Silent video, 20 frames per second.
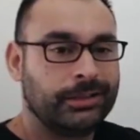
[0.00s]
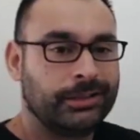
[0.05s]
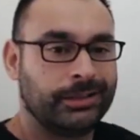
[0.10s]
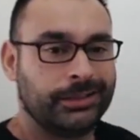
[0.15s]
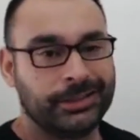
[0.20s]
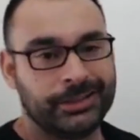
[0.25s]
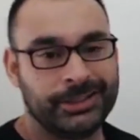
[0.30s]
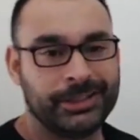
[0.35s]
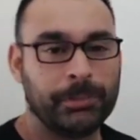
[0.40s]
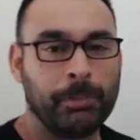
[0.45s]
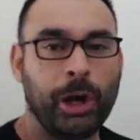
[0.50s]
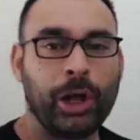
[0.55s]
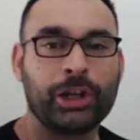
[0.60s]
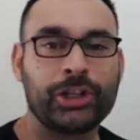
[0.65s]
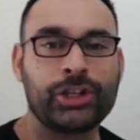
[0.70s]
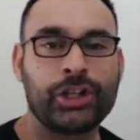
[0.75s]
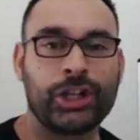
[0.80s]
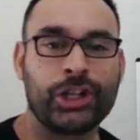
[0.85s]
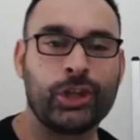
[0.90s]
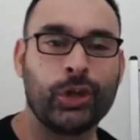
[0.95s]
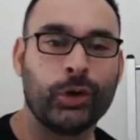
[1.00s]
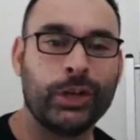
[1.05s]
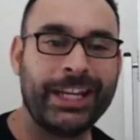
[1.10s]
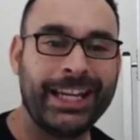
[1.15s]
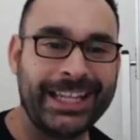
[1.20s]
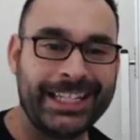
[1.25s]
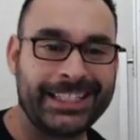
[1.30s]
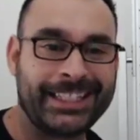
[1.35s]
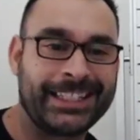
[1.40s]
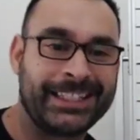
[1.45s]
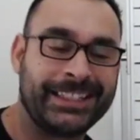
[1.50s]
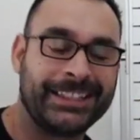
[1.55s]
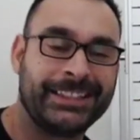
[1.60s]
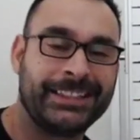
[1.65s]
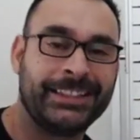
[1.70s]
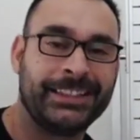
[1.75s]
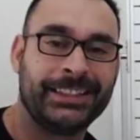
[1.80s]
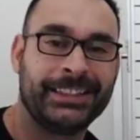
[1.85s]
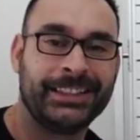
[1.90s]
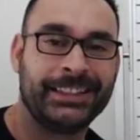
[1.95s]
demolishing your NEAT.
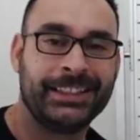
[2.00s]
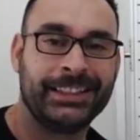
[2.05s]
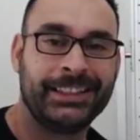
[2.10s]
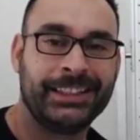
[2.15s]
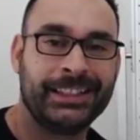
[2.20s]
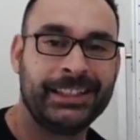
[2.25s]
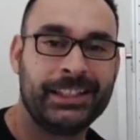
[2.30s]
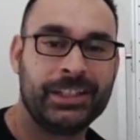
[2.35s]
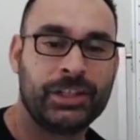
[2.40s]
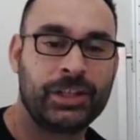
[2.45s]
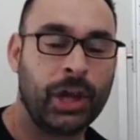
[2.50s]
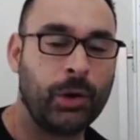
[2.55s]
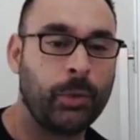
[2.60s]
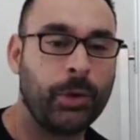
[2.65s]
So